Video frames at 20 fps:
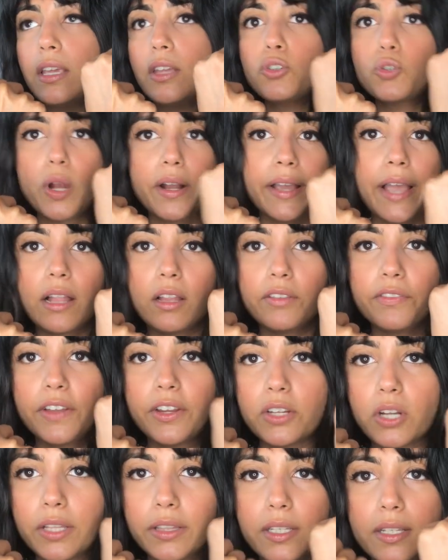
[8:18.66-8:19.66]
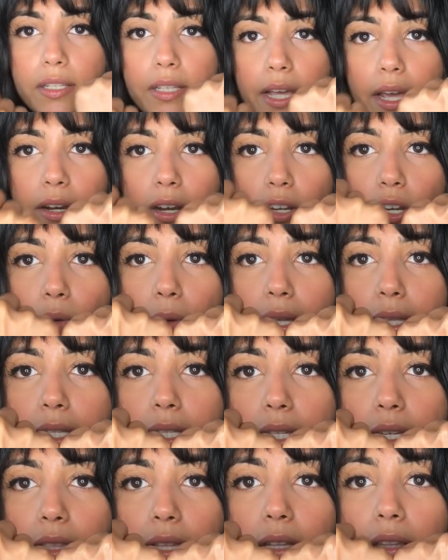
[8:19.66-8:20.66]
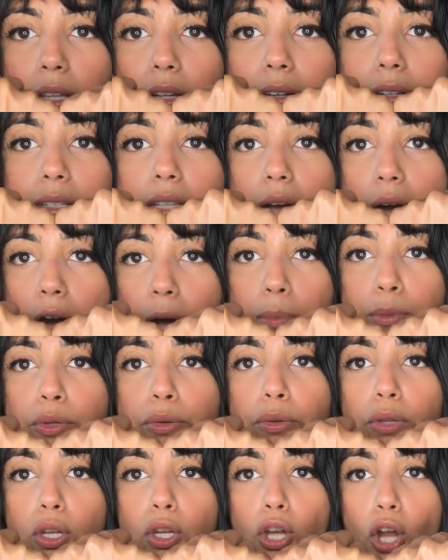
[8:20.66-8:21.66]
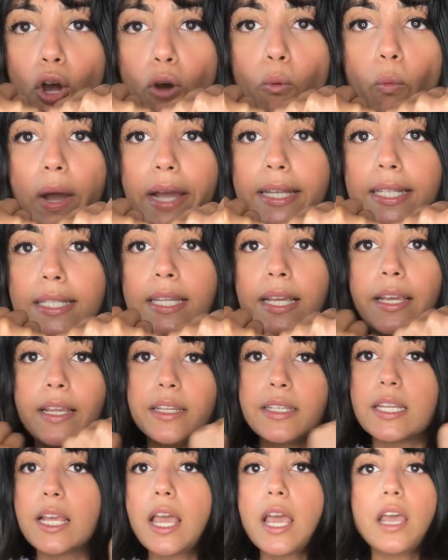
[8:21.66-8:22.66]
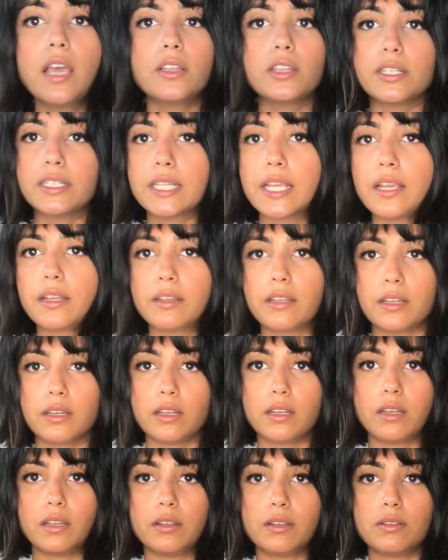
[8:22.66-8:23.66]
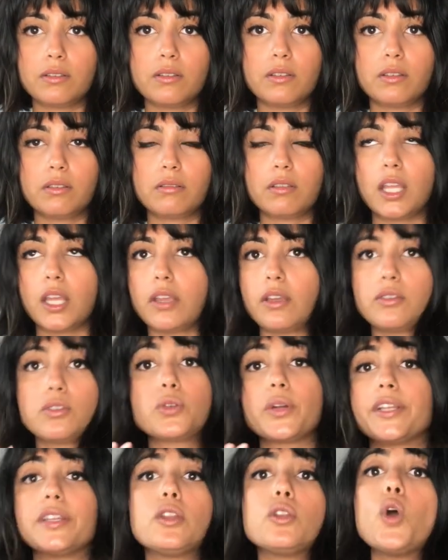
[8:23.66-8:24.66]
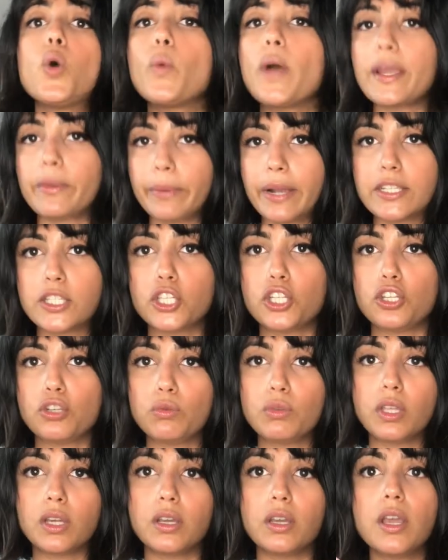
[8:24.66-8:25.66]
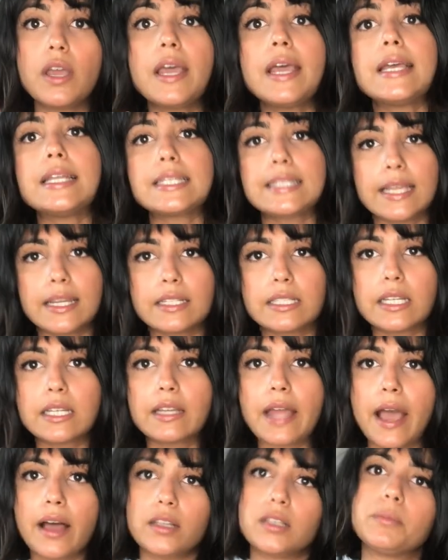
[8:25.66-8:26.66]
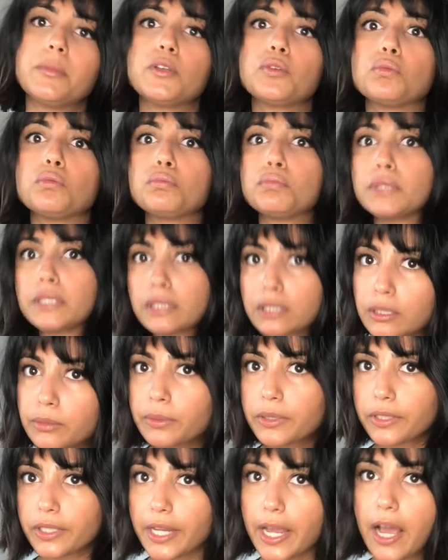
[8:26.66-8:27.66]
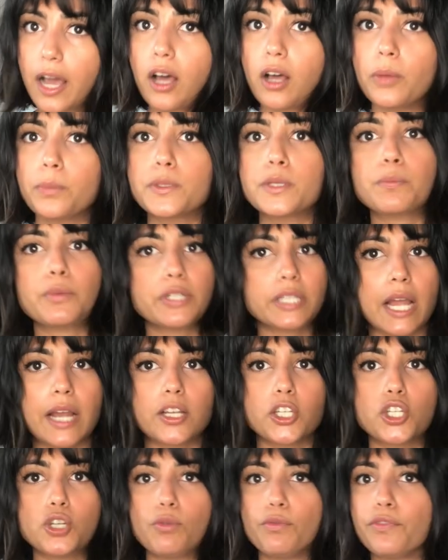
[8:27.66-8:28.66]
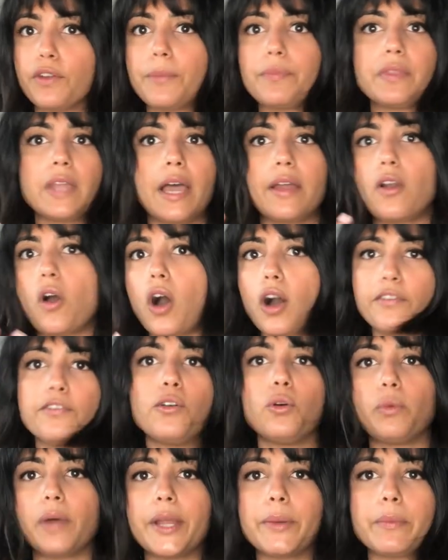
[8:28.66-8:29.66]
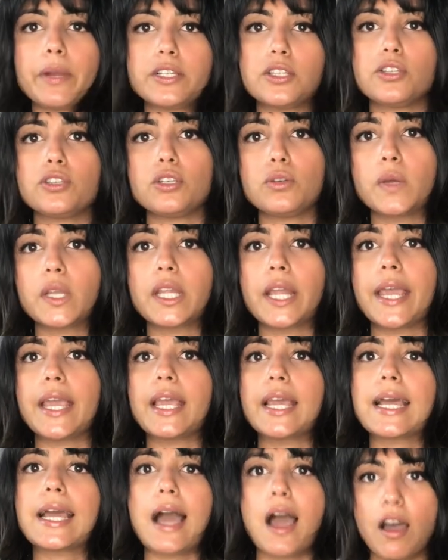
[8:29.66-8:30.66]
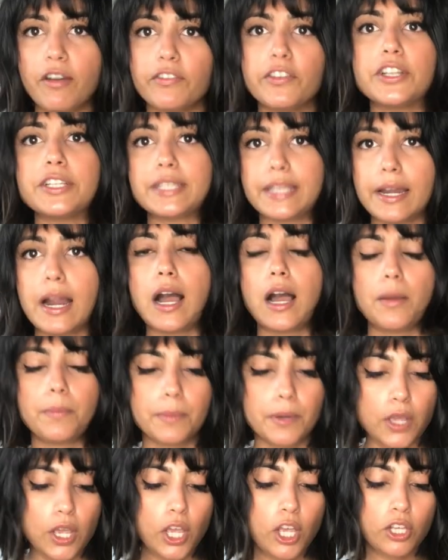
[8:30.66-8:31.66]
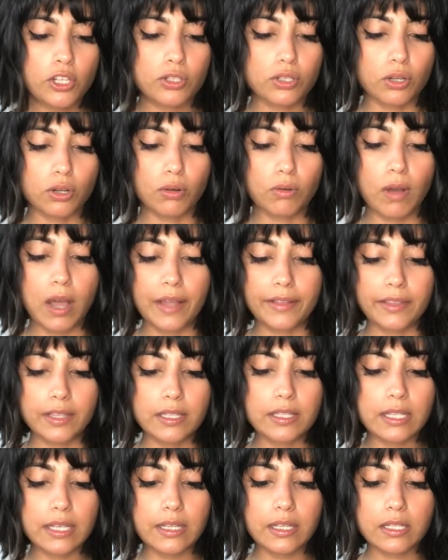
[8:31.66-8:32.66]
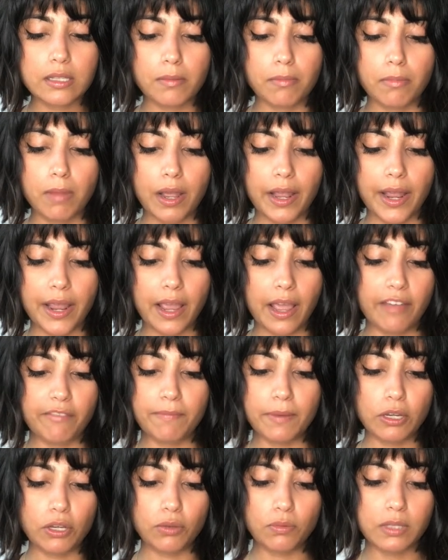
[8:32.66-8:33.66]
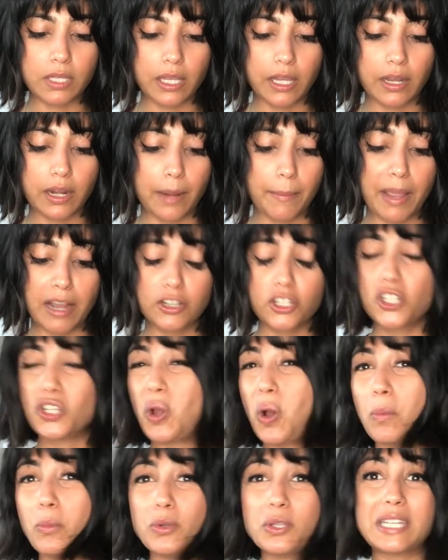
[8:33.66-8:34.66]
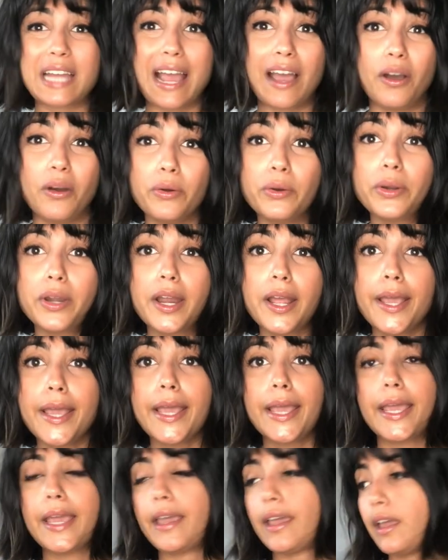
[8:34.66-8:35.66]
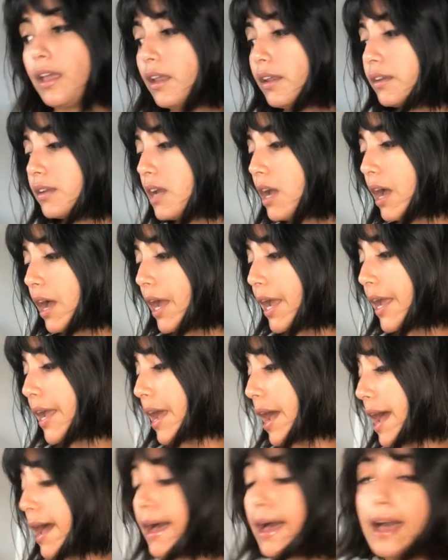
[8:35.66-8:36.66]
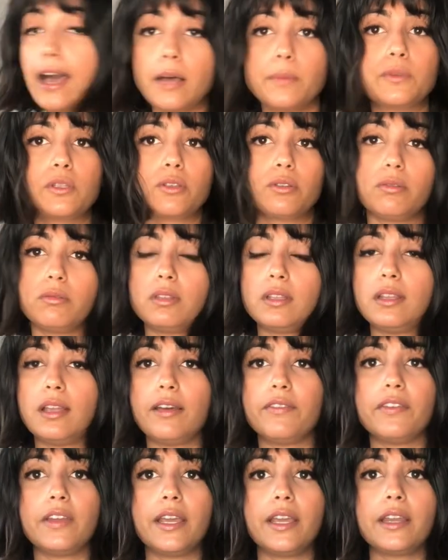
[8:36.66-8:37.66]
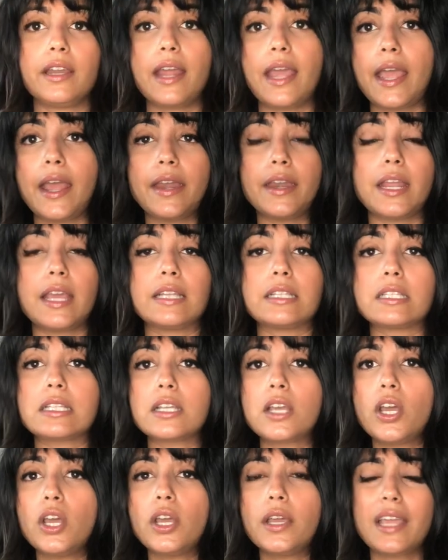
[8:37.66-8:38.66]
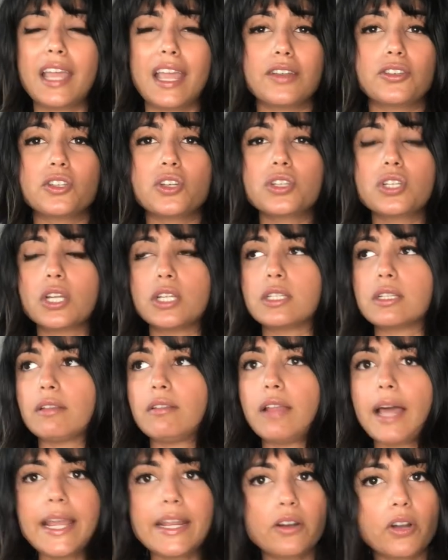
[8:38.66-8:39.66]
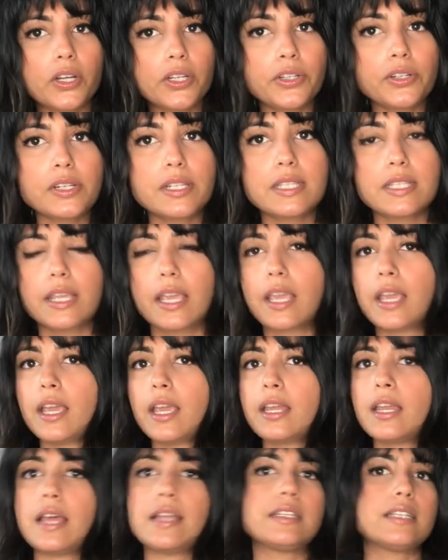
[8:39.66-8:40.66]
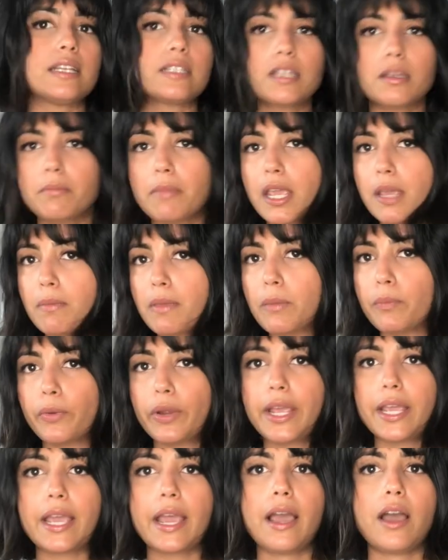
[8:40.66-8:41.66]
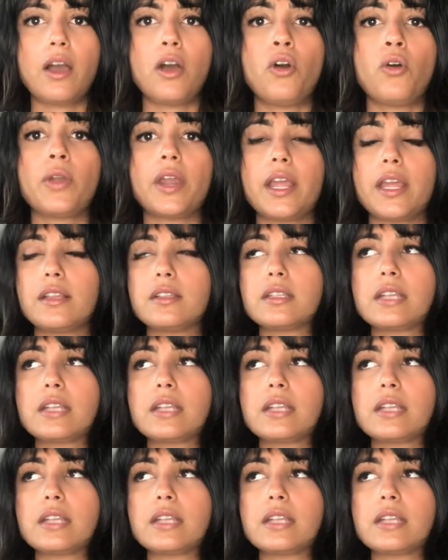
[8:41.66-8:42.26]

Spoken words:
Drunk Elephant on this hand. And you can see that there is absolutely no white tint. No white residue. The tinted element really, really helps protect you from that awful white residue. It, like, covers it up. So this is my, I've been using it, I'm actually almost out, and I absolutely love it. And it's light on your skin, doesn't make me break out.